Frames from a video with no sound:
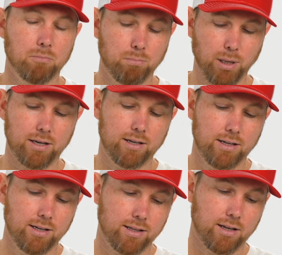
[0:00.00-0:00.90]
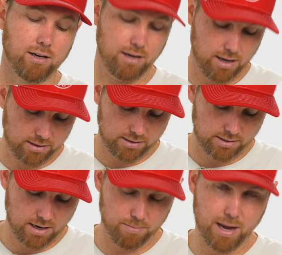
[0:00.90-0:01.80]
But they are not the
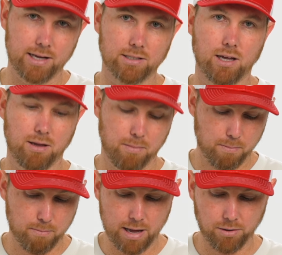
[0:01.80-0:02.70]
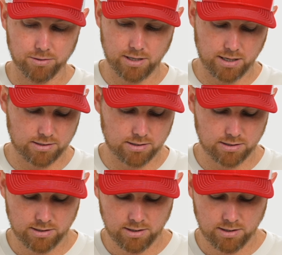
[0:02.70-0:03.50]
same as metal sights.